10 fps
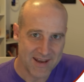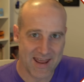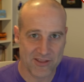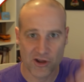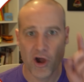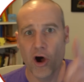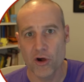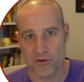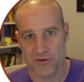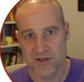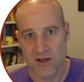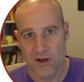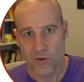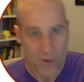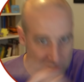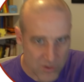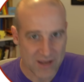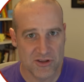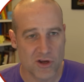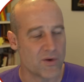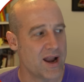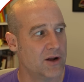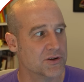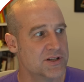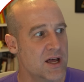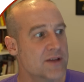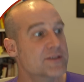Now the code, when you hit the ground,